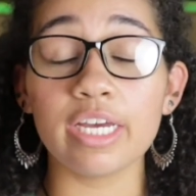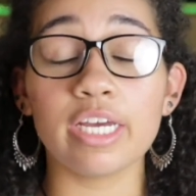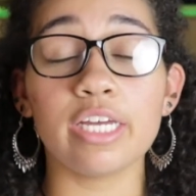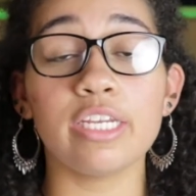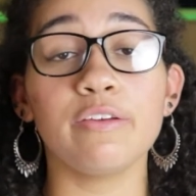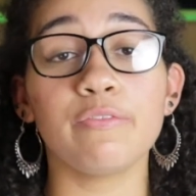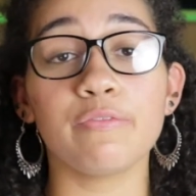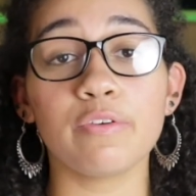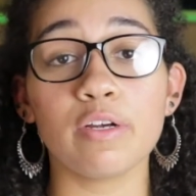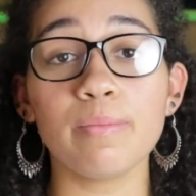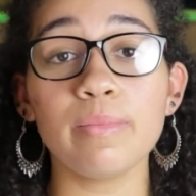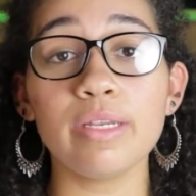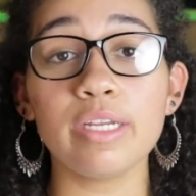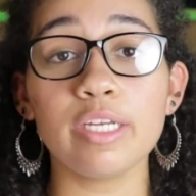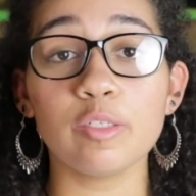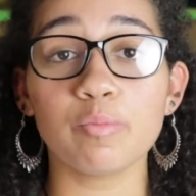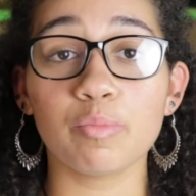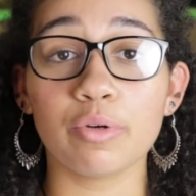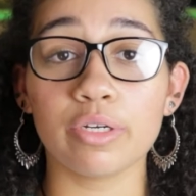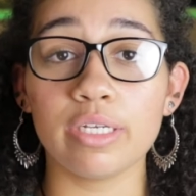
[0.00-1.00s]
A deferment
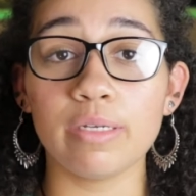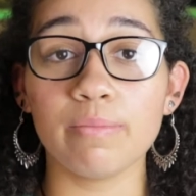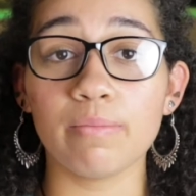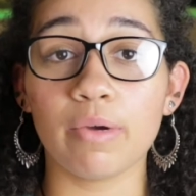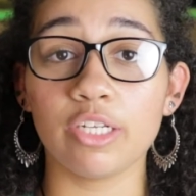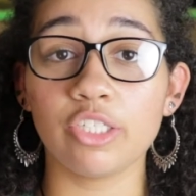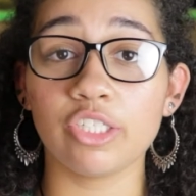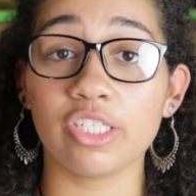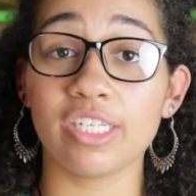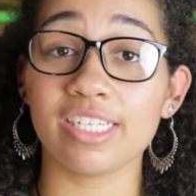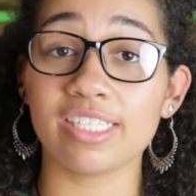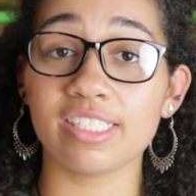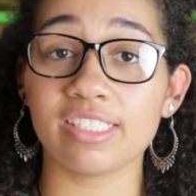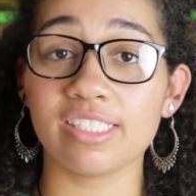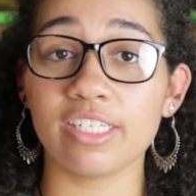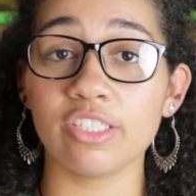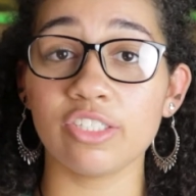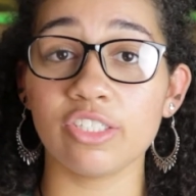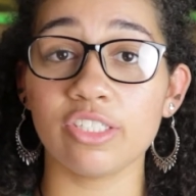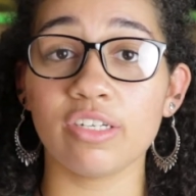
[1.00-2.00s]
is pretty much an
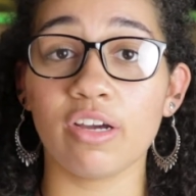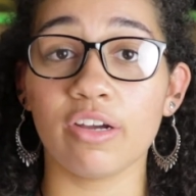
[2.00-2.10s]
extension